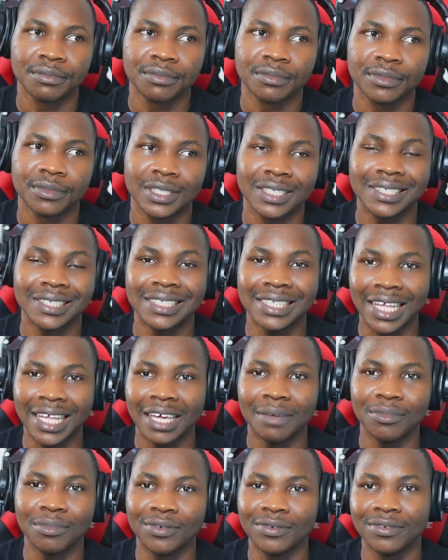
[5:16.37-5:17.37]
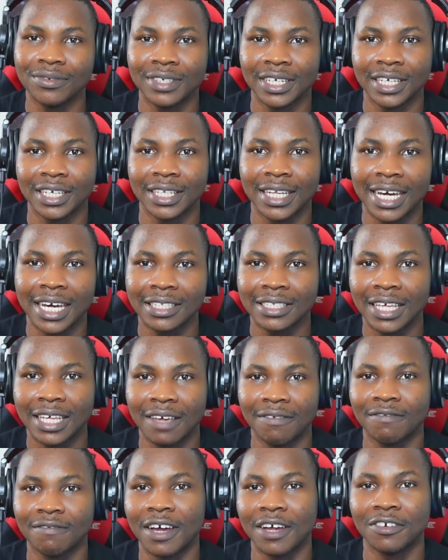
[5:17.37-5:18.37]
stable in that
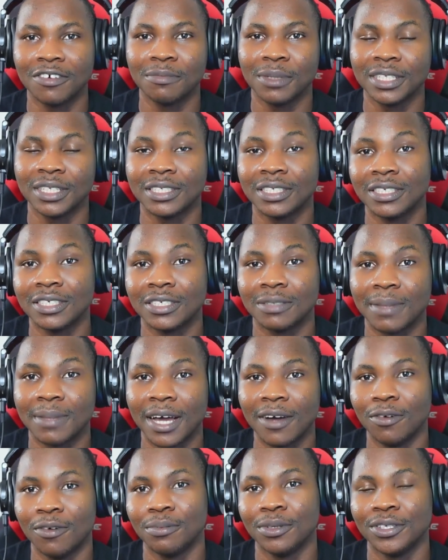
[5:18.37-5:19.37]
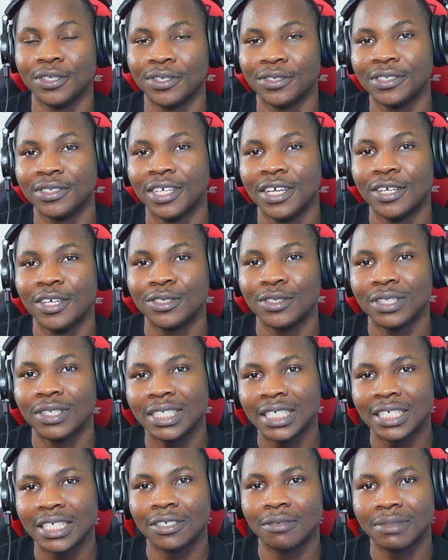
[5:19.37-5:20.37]
environment. This is my opinion. So these
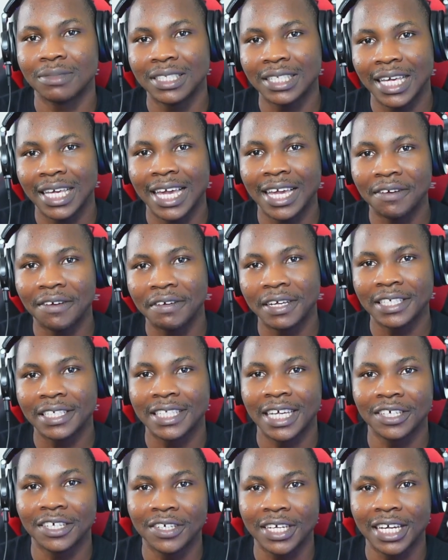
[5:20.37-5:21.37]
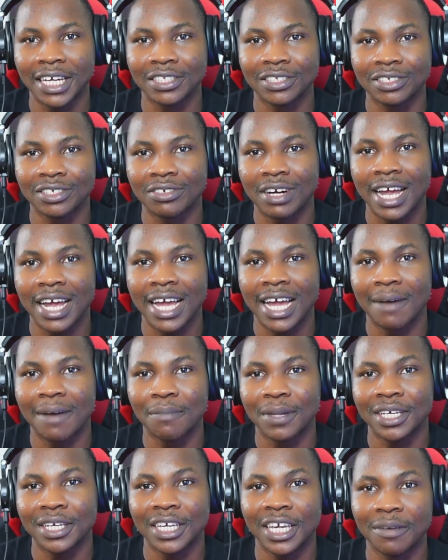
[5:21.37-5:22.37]
are some areas that you can try and
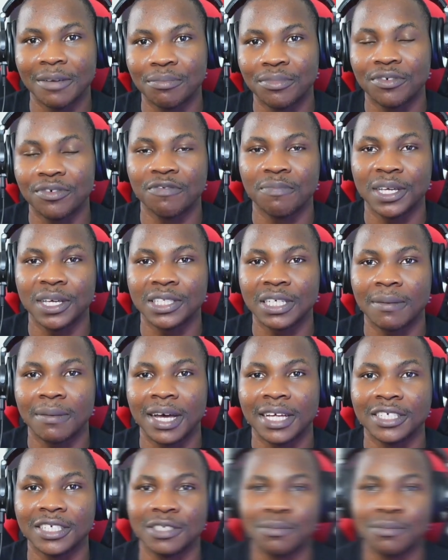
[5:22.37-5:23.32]
make improvement about this